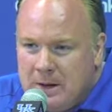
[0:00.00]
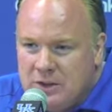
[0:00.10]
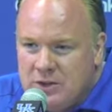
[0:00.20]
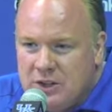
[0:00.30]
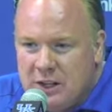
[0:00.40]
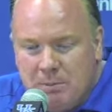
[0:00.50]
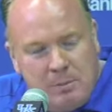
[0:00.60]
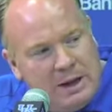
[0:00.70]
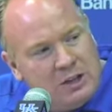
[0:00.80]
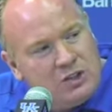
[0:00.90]
I just think
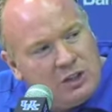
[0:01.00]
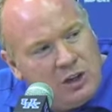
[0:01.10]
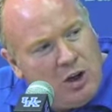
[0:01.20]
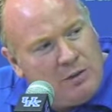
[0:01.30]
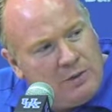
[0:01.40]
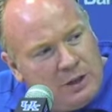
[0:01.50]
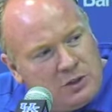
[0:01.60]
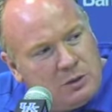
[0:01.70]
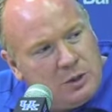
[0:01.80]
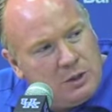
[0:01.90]
managing the
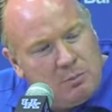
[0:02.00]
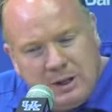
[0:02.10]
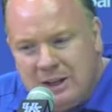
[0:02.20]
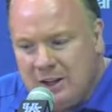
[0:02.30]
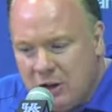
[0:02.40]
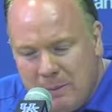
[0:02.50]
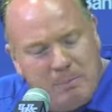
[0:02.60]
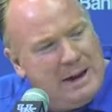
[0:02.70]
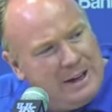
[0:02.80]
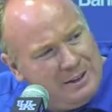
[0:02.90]
offense, being in
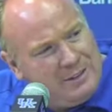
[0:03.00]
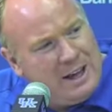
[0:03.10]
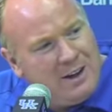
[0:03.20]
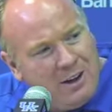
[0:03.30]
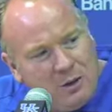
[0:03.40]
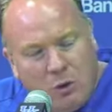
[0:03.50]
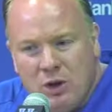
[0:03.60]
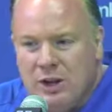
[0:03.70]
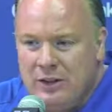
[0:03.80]
command of that huddle,